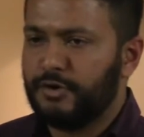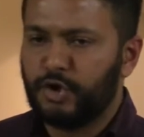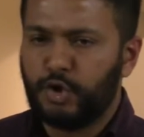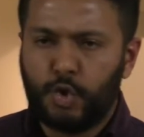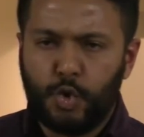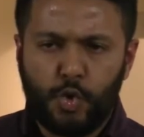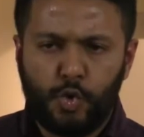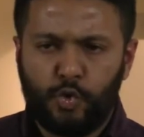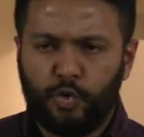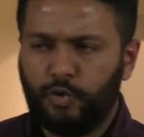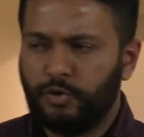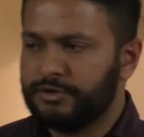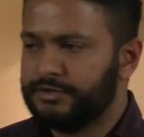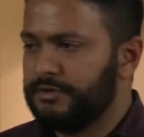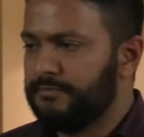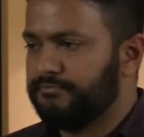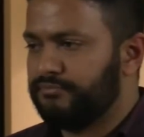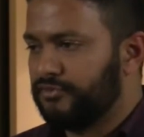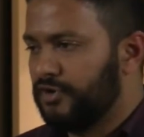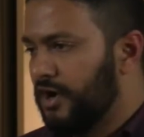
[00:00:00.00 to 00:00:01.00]
gold, a
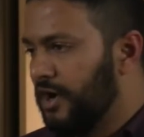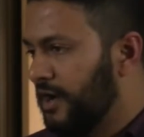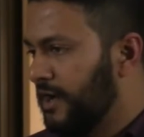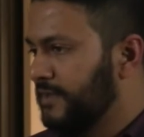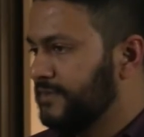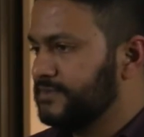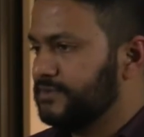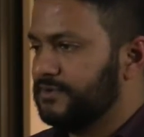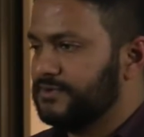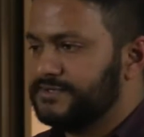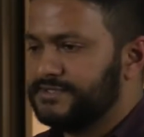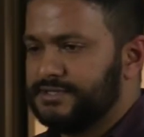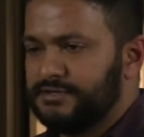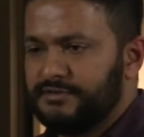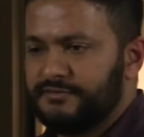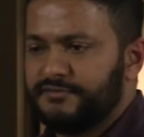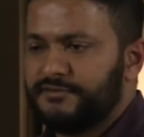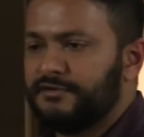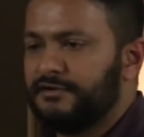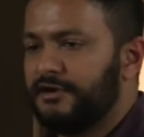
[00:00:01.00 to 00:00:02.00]
bronze, or a
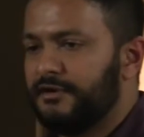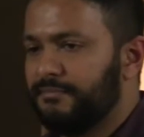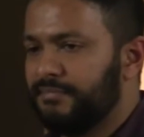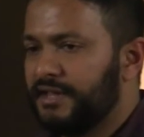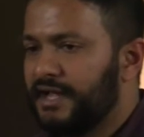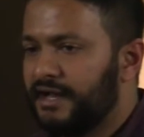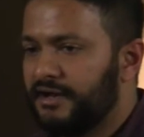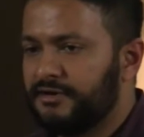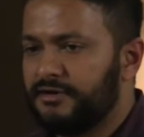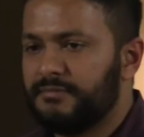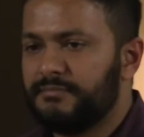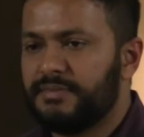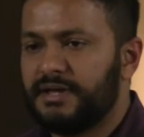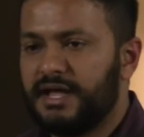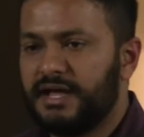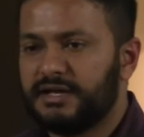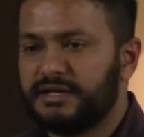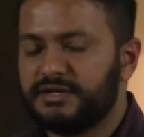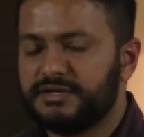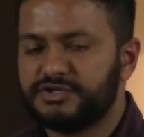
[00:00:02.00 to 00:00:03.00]
silver, or a platinum
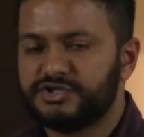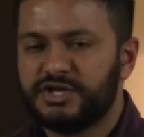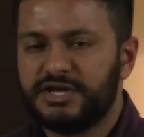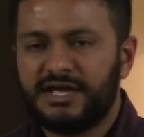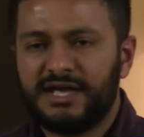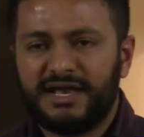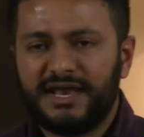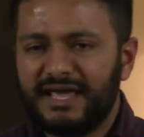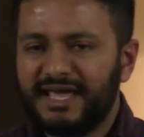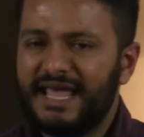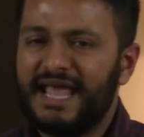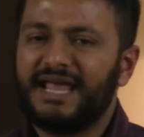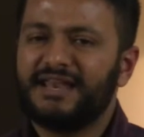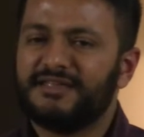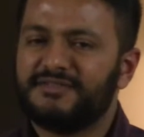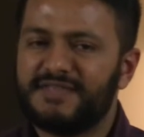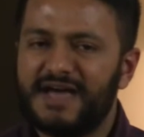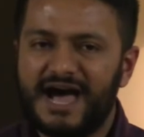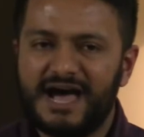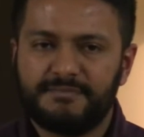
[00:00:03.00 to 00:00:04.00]
package. And I
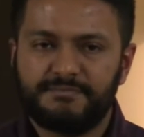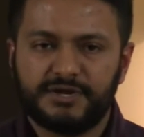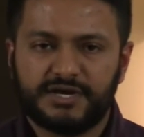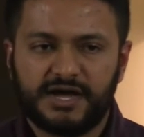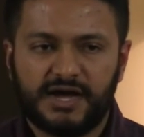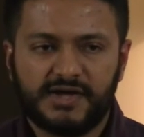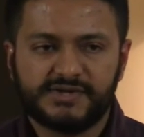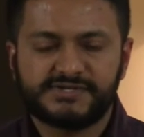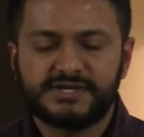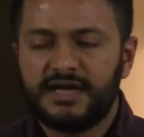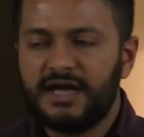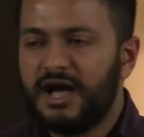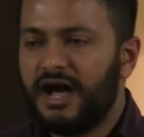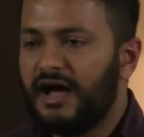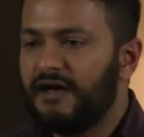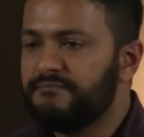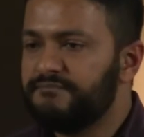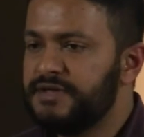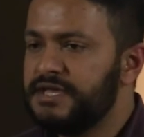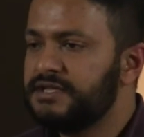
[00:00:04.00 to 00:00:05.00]
hated that because
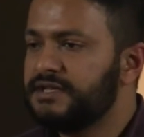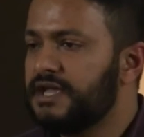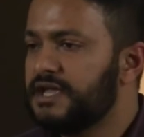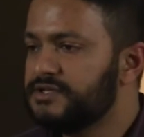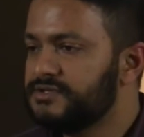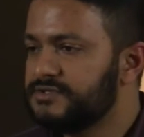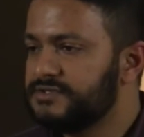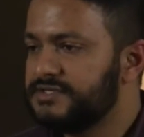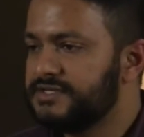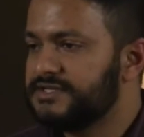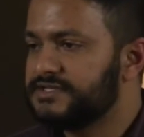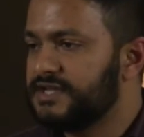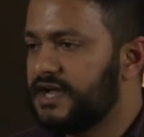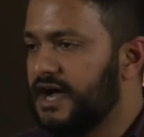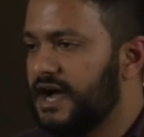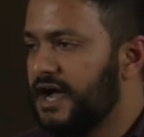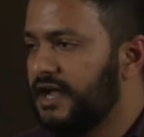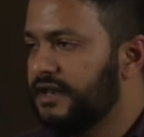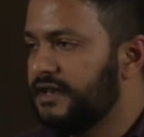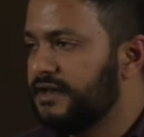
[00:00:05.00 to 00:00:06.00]
I've been agency
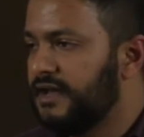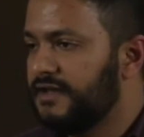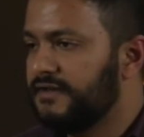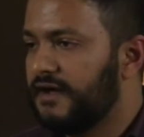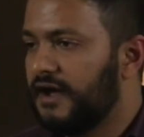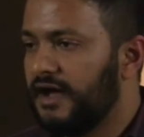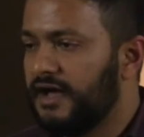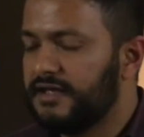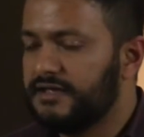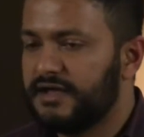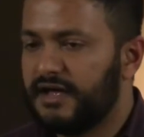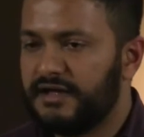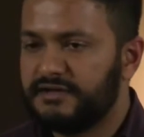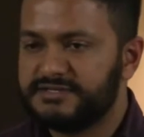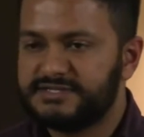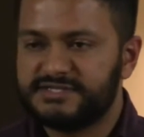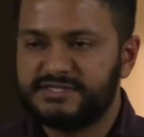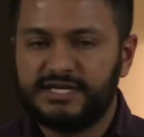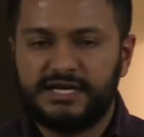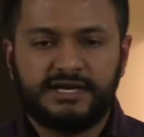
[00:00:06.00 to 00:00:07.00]
side and I, I, I'd
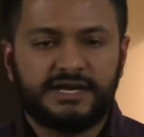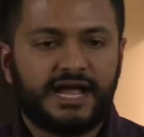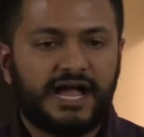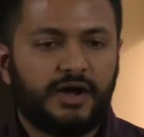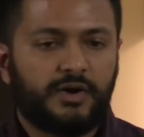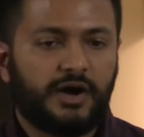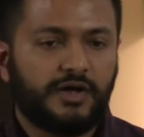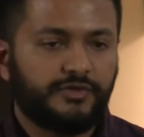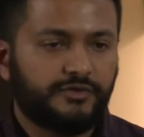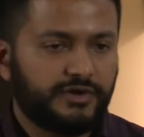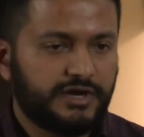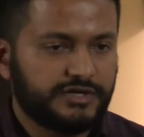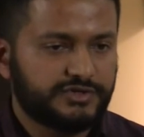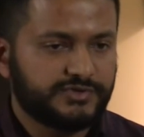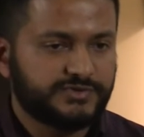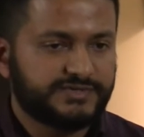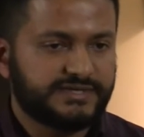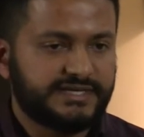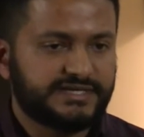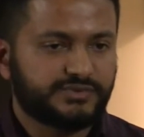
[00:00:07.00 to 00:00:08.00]
seen how other
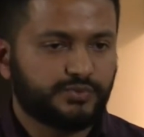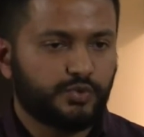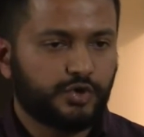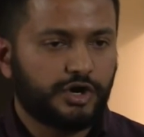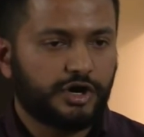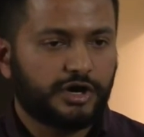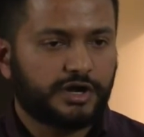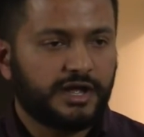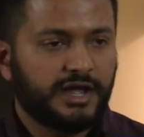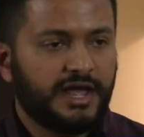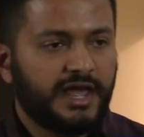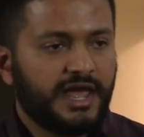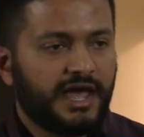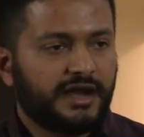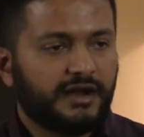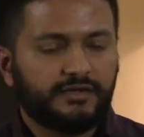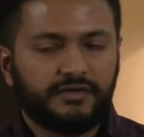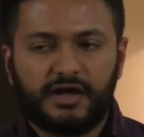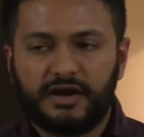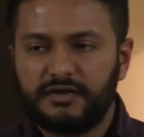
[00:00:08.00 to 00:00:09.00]
agencies work,
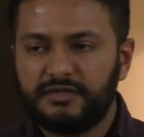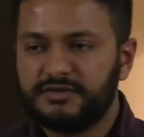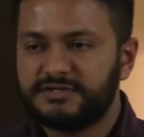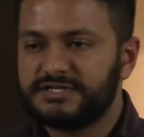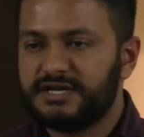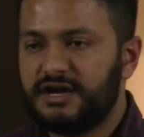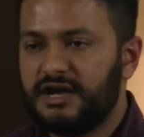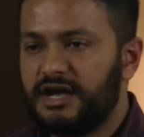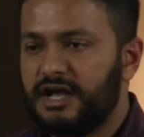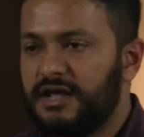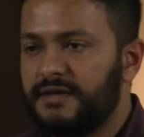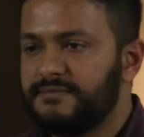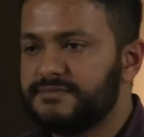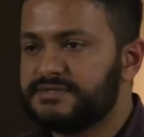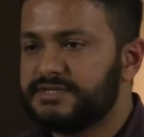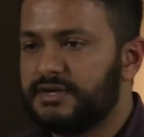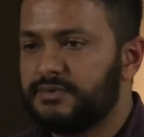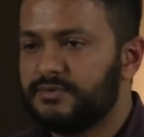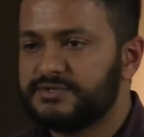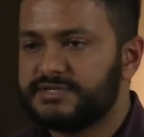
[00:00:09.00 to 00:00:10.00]
and a lot of the times
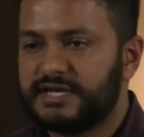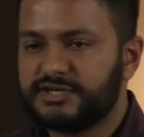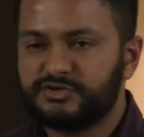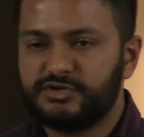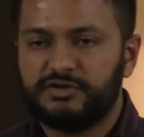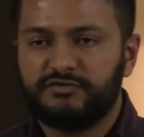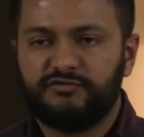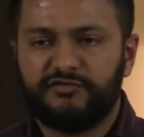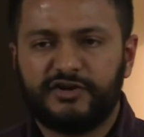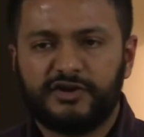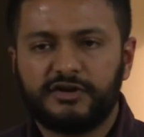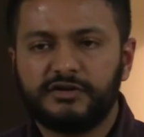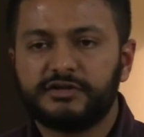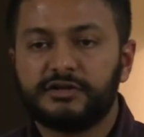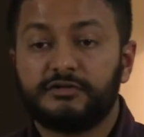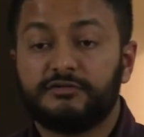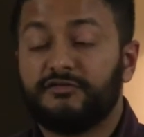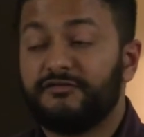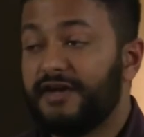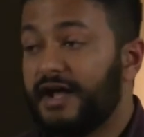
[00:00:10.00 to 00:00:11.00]
there was actually very
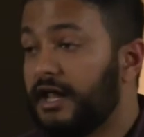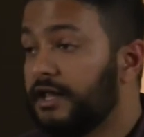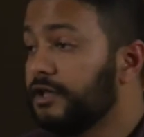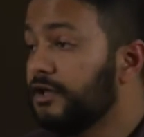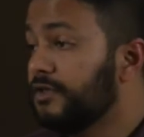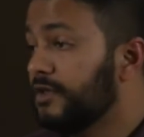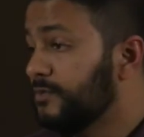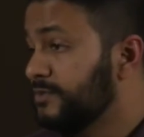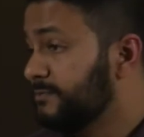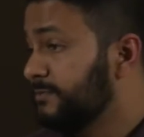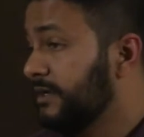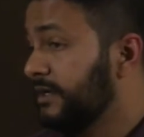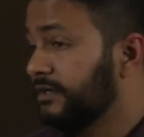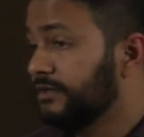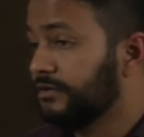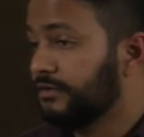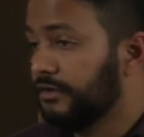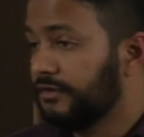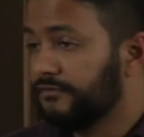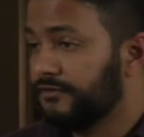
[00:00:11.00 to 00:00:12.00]
little value that was being
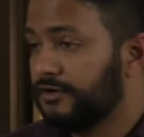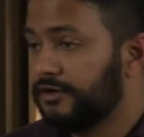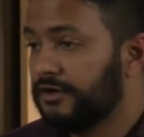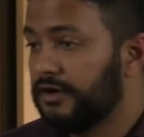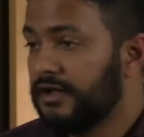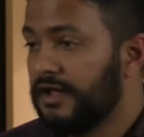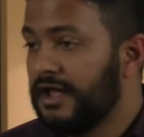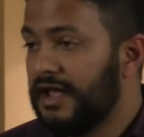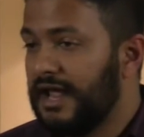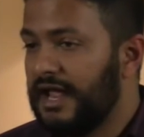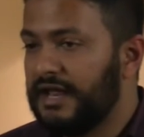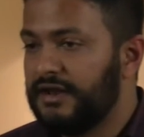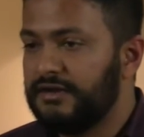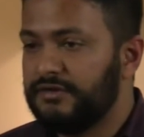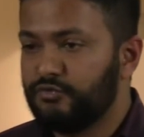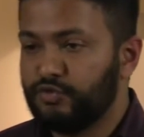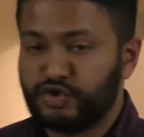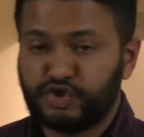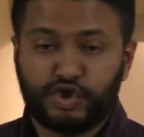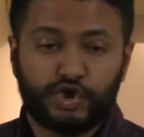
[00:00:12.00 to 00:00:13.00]
delivered
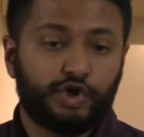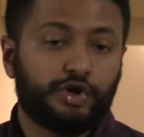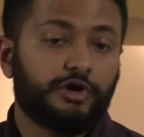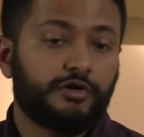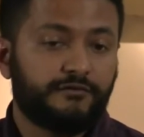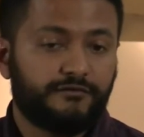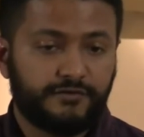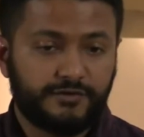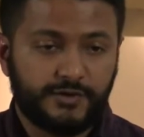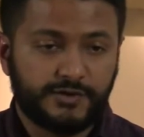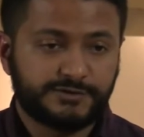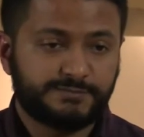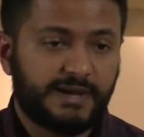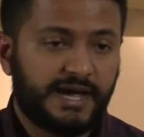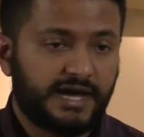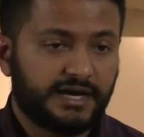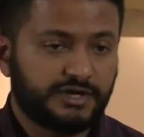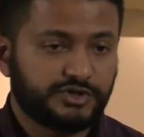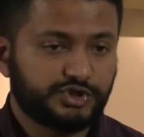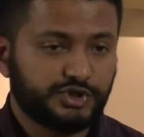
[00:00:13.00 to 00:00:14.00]
in return for those
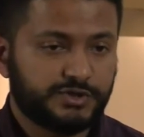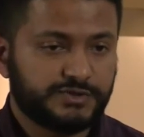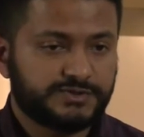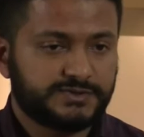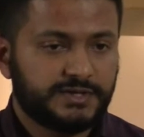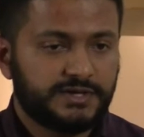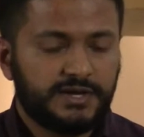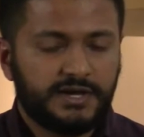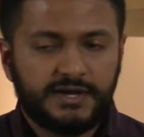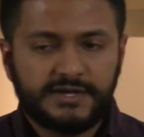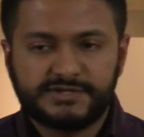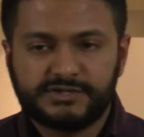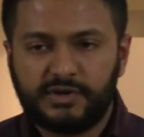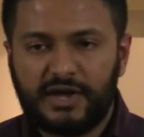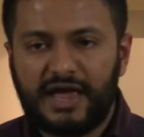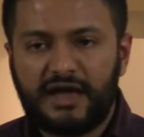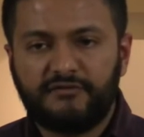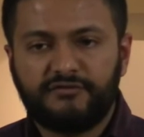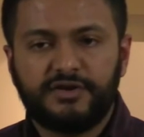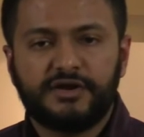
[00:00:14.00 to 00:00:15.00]
packages. So
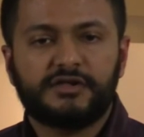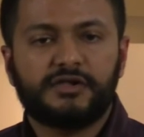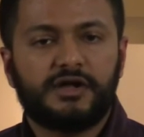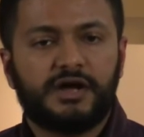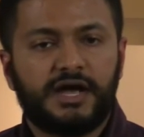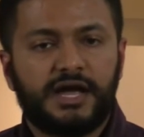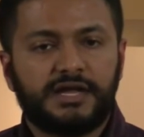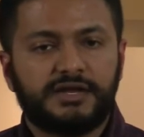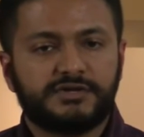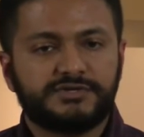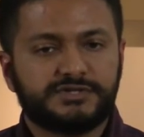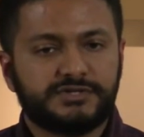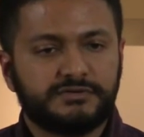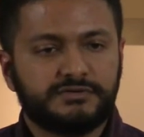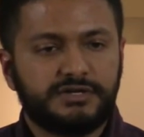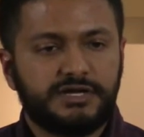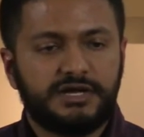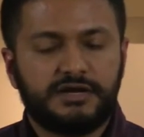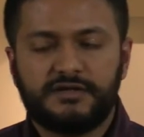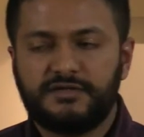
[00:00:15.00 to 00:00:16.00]
every client is
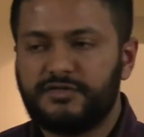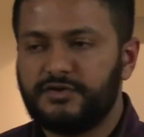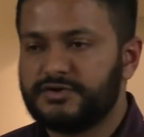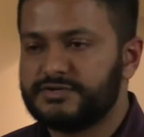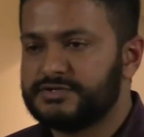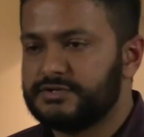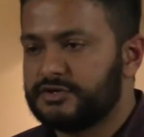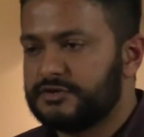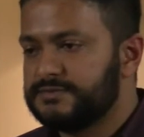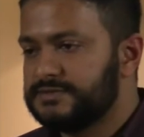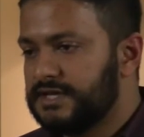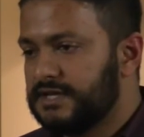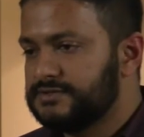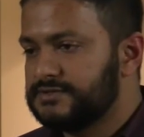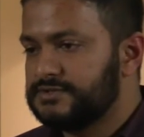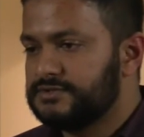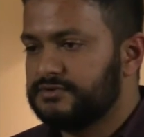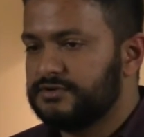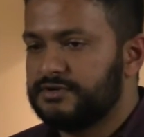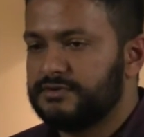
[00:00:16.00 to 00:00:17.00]
unique, their
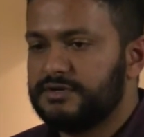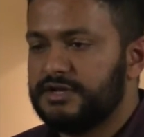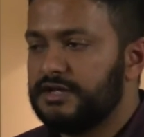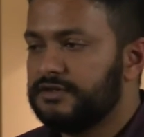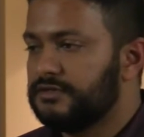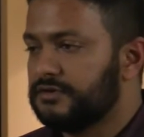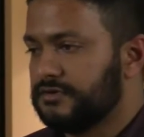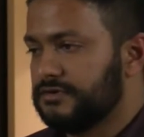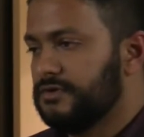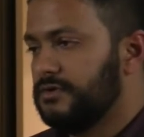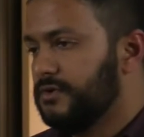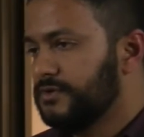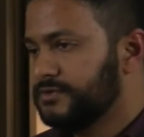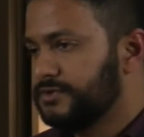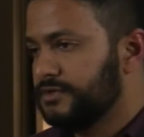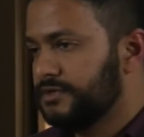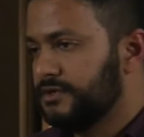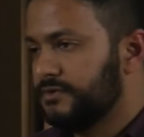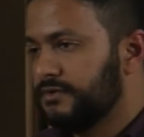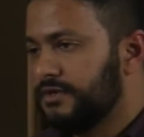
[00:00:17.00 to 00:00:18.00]
circumstances are unique, their goals
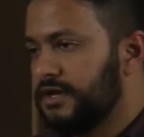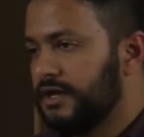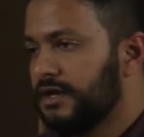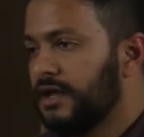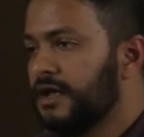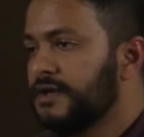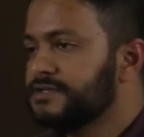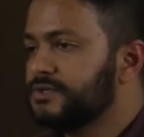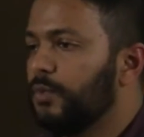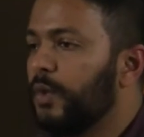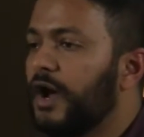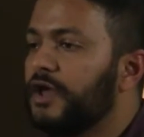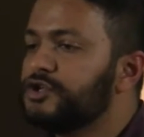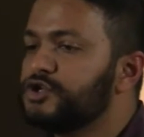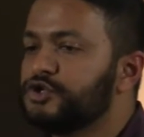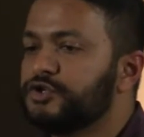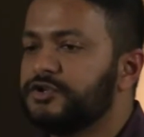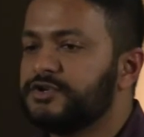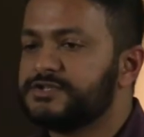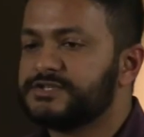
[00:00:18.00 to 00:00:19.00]
are unique, so why
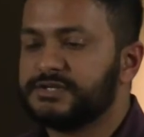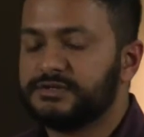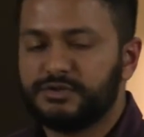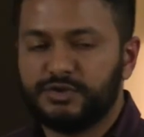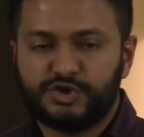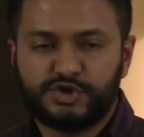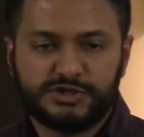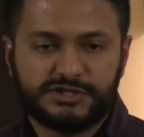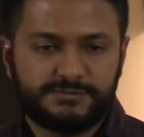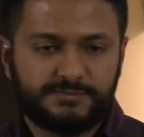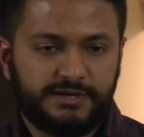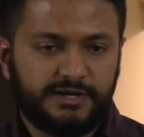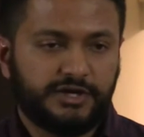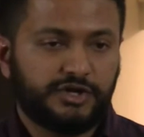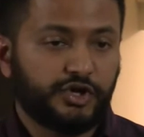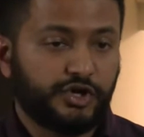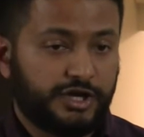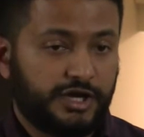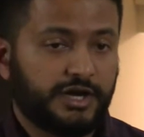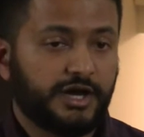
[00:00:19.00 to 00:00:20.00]
should their solutions be
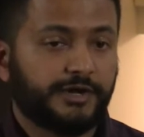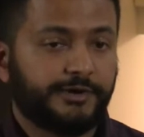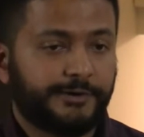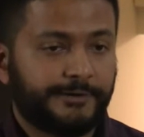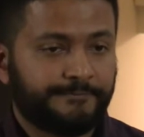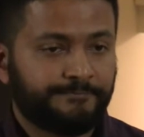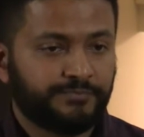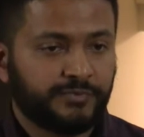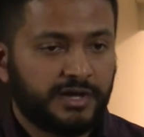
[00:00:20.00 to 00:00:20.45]
cookie cutter?